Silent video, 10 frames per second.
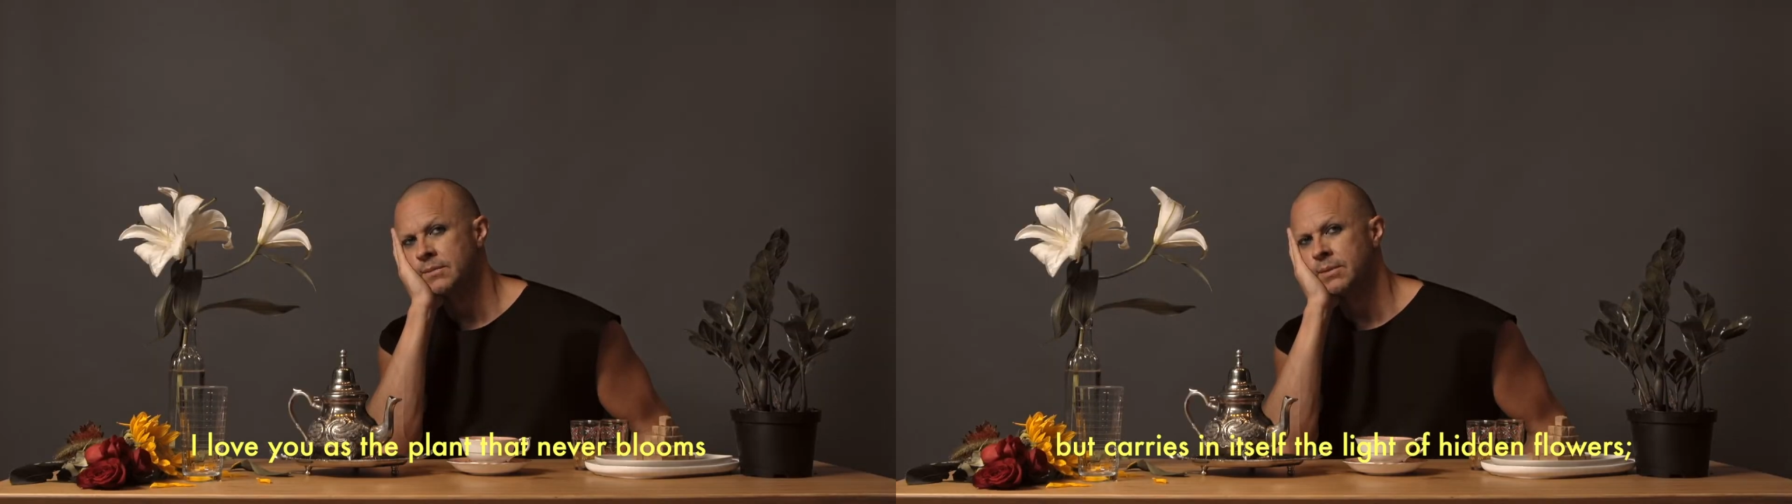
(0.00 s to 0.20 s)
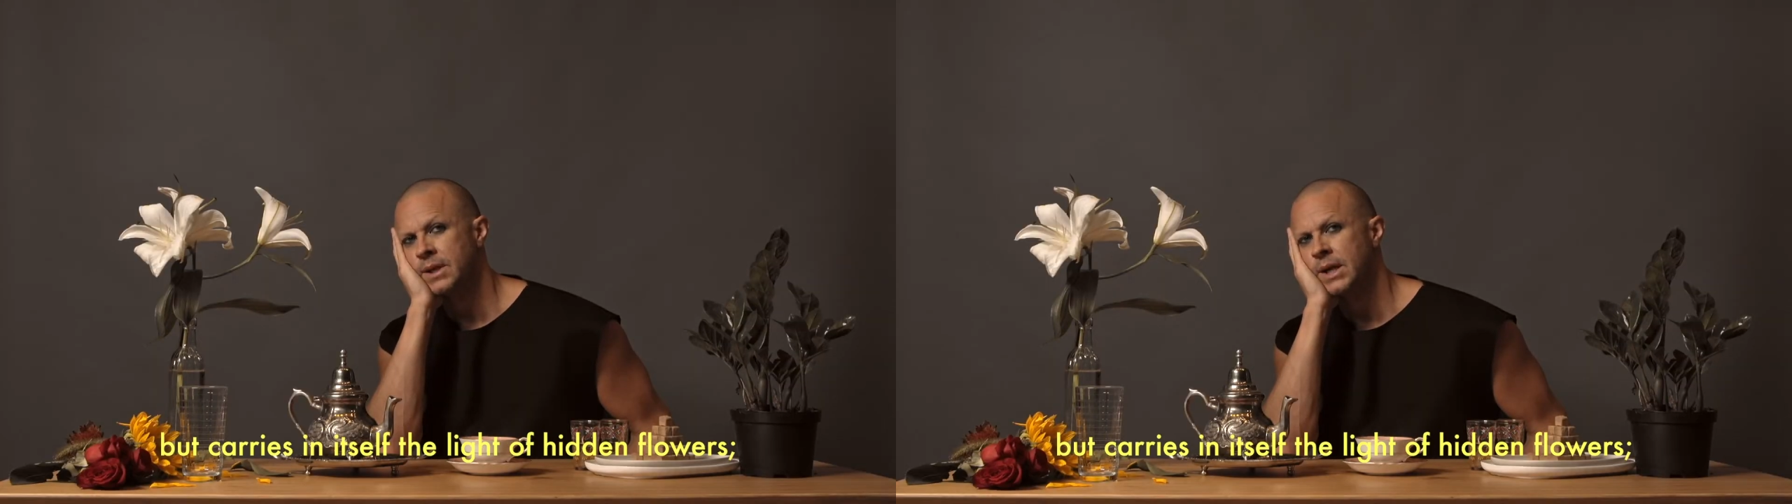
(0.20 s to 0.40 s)

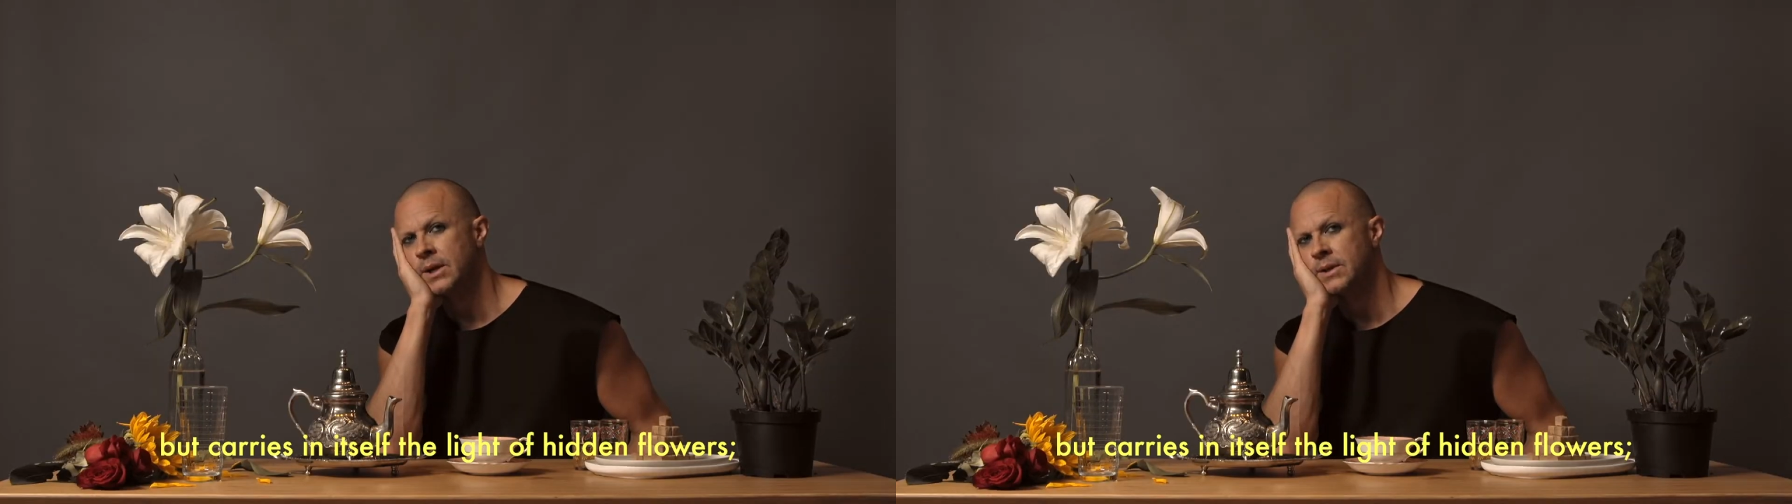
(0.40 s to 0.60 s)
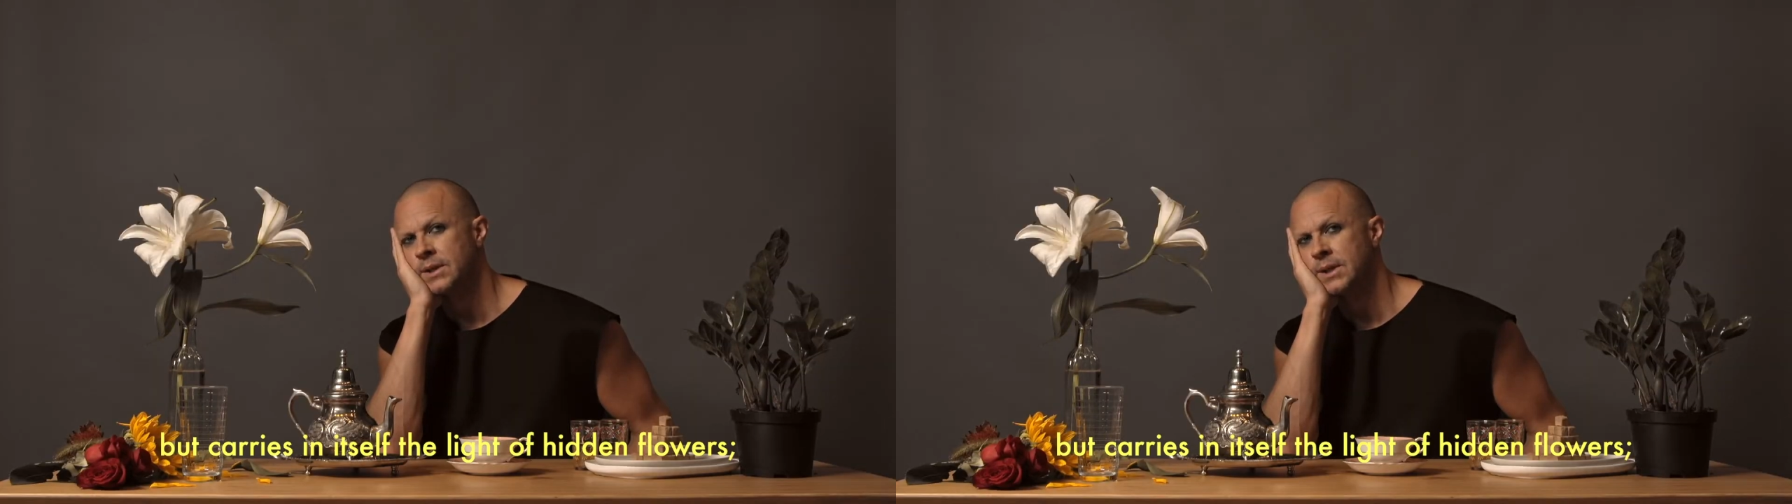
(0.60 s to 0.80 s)
but
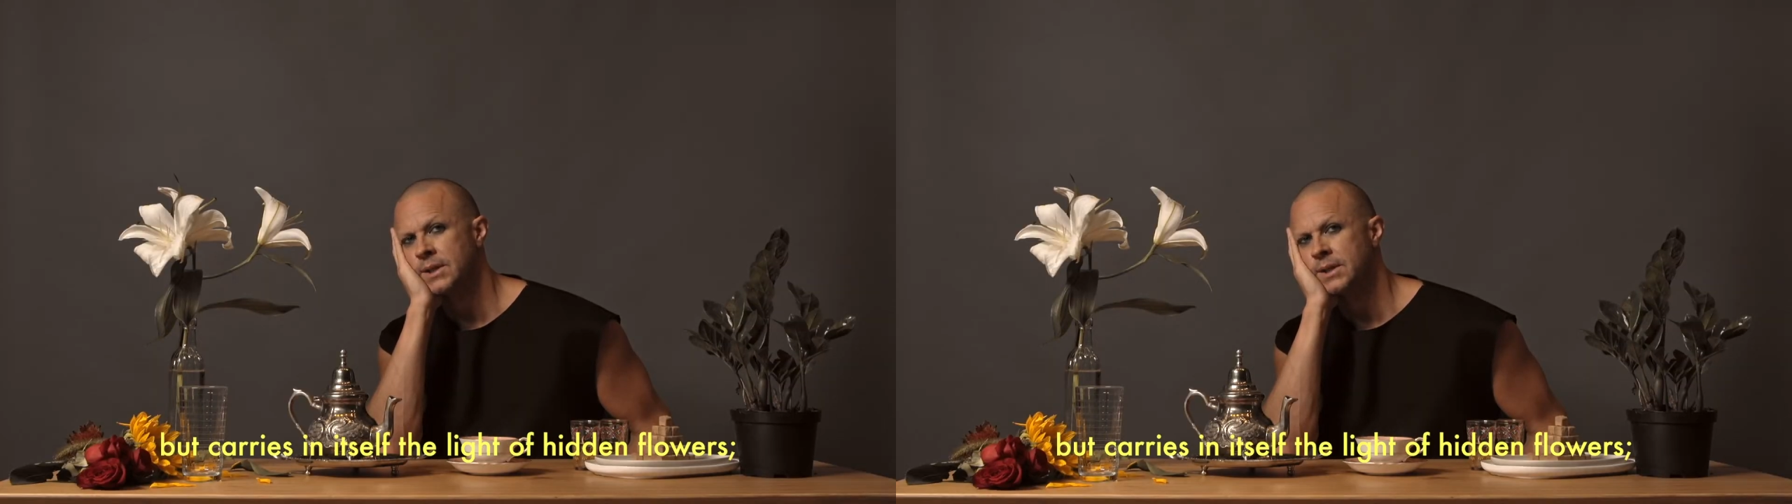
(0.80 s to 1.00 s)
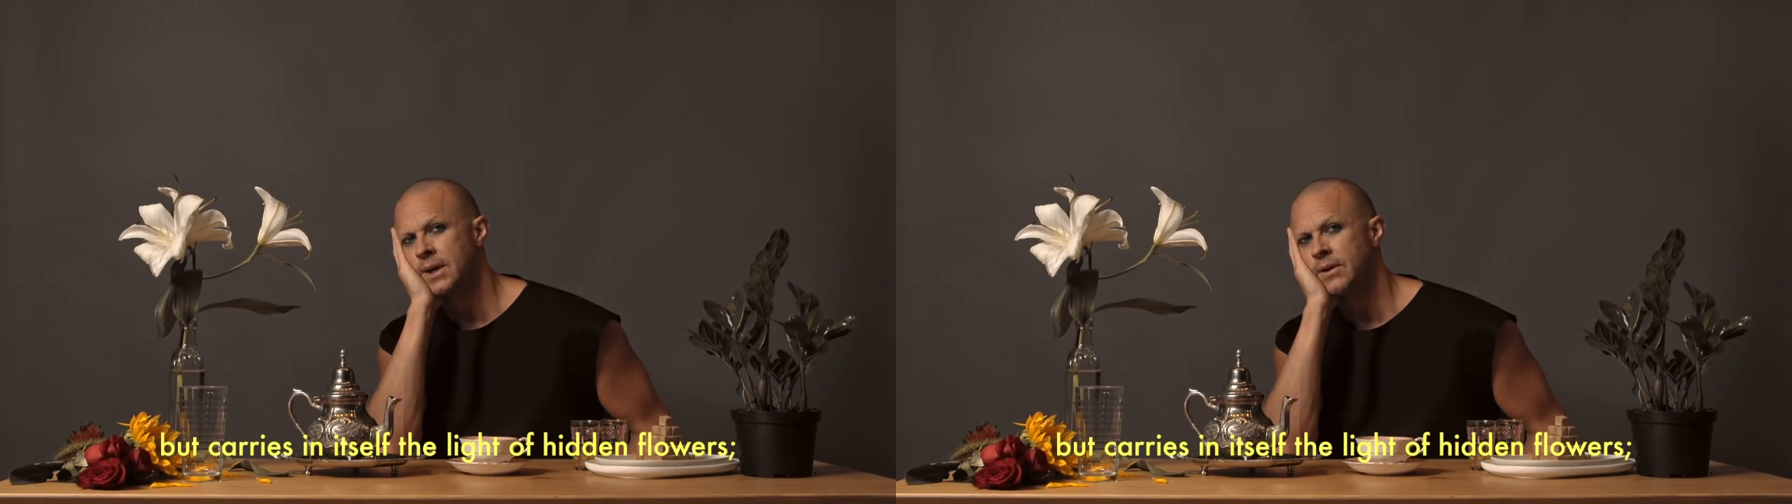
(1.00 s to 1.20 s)
carries in
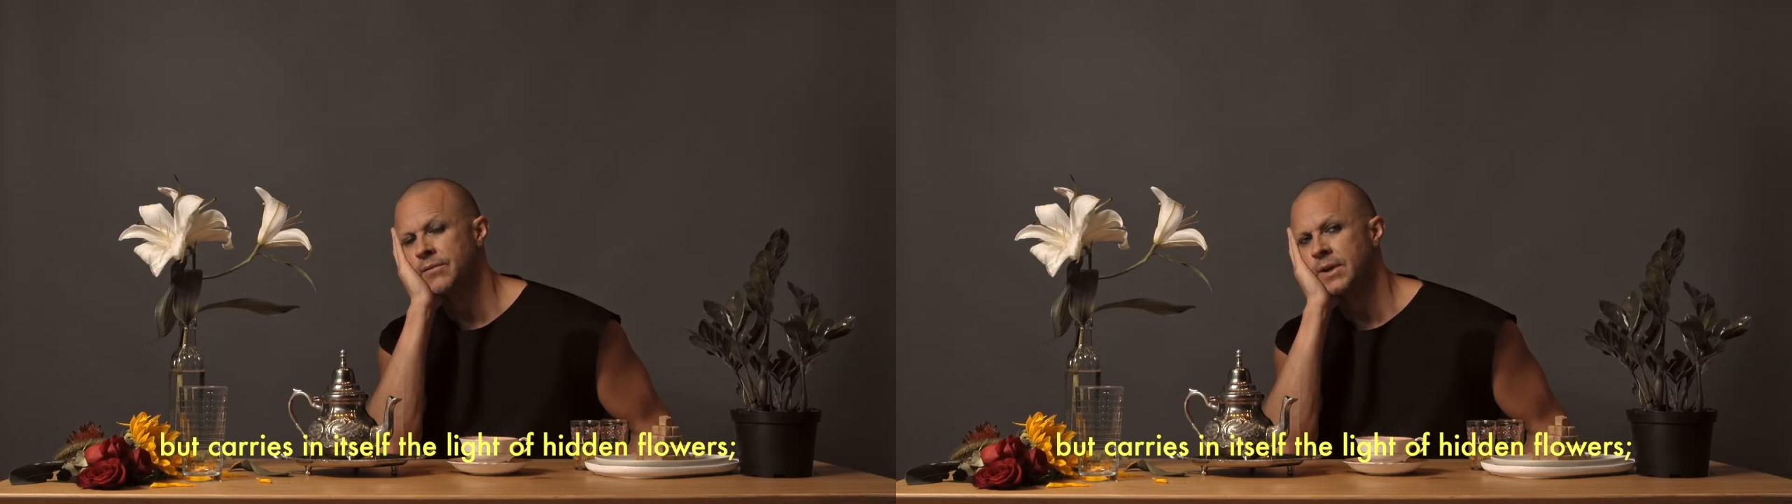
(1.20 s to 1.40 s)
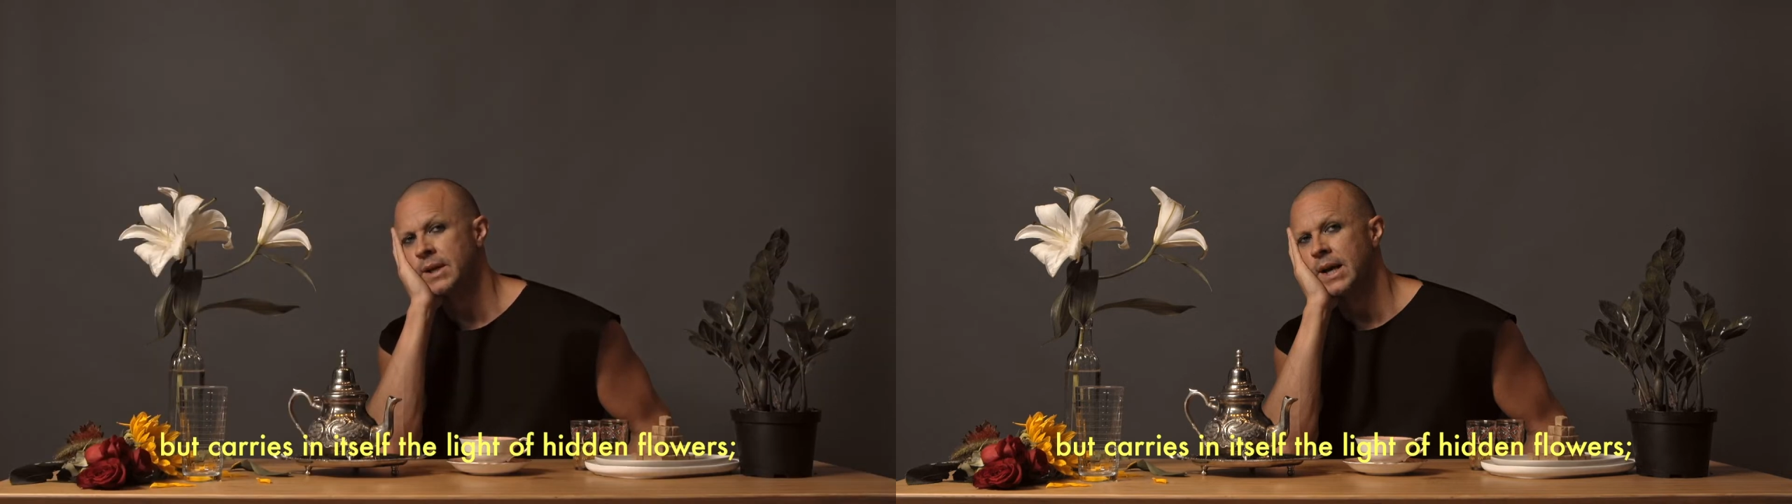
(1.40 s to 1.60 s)

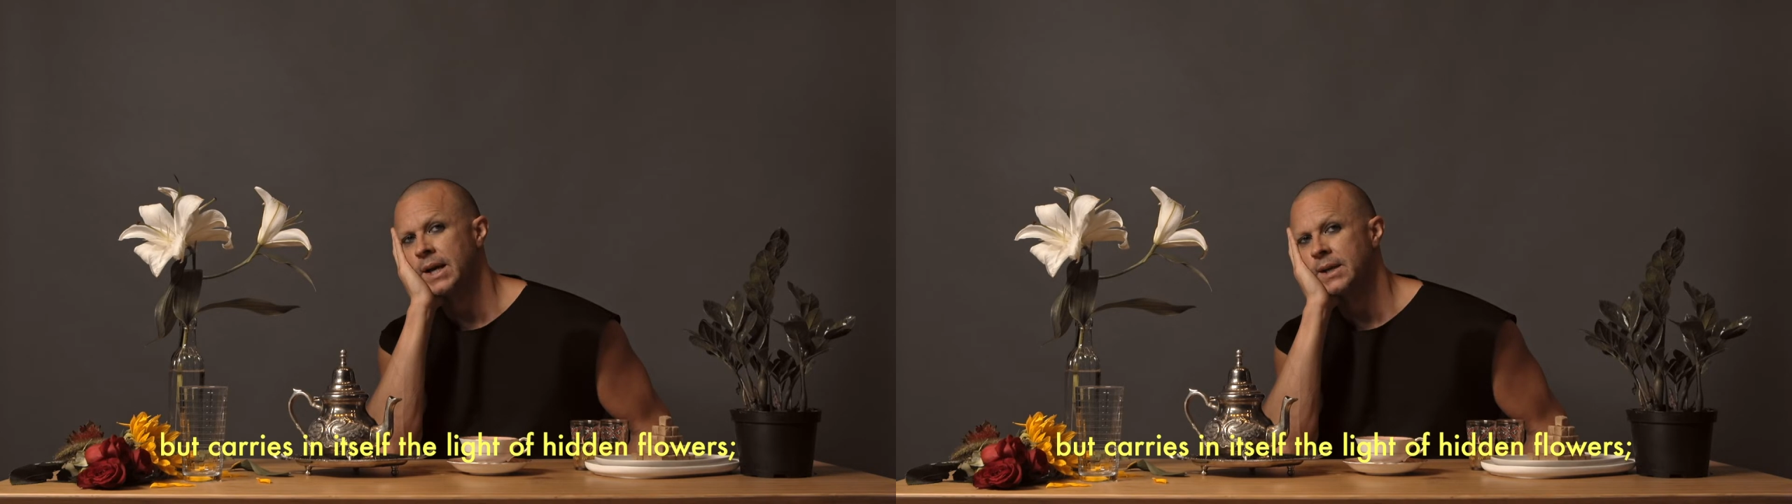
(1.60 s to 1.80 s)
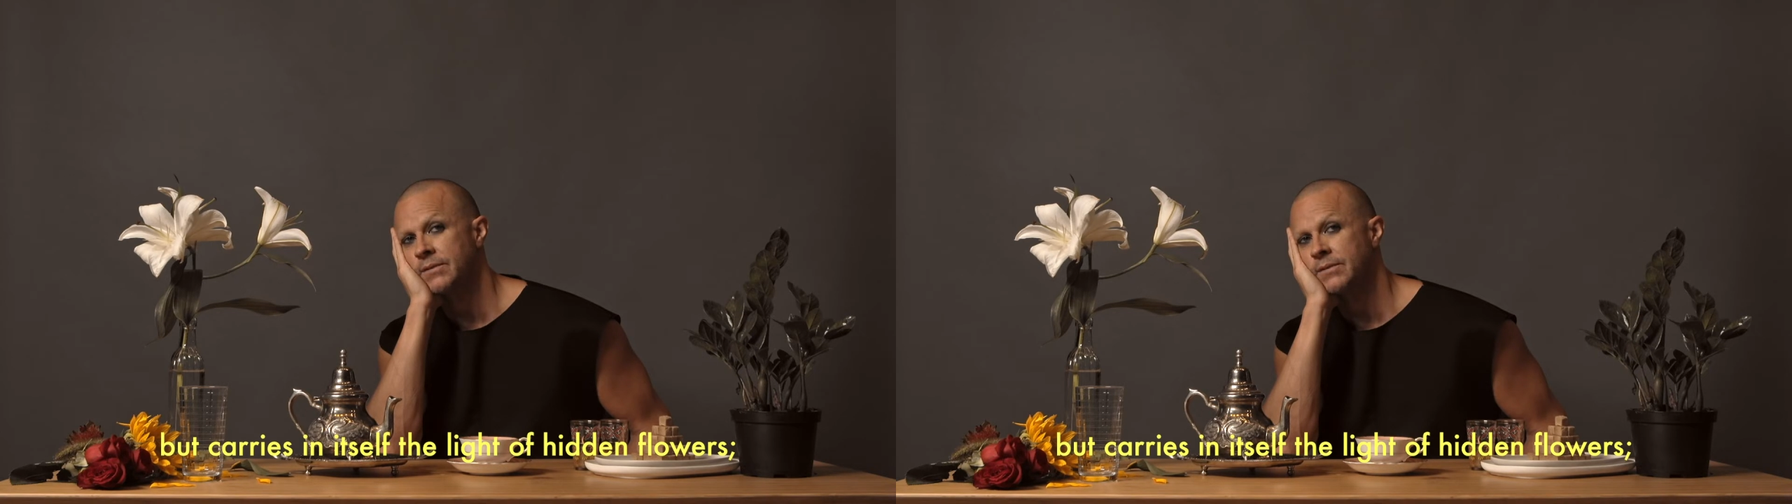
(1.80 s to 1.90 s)
itself the light